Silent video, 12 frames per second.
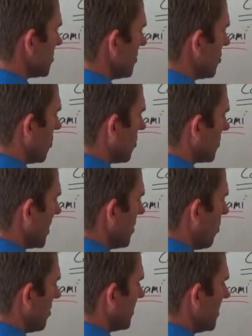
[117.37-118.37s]
So you've got day
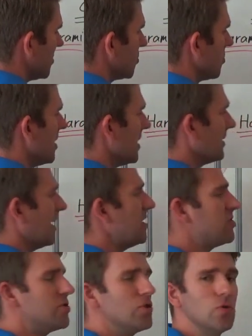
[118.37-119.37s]
one, day two. Day
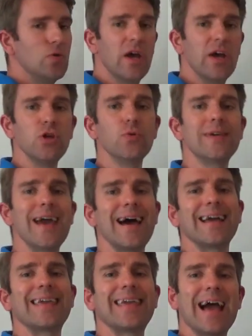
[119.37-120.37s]
two, you get
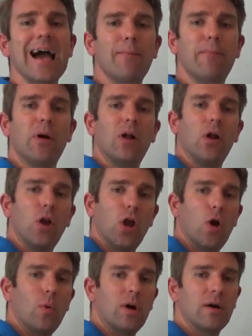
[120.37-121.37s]
a gap
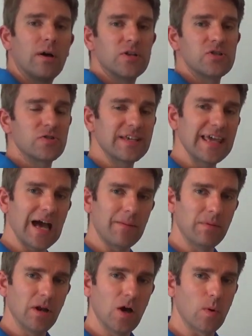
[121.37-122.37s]
lower. So the
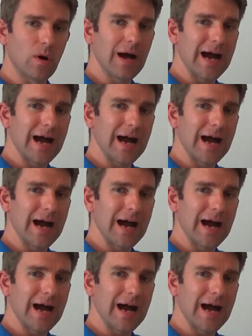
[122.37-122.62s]
gap lower,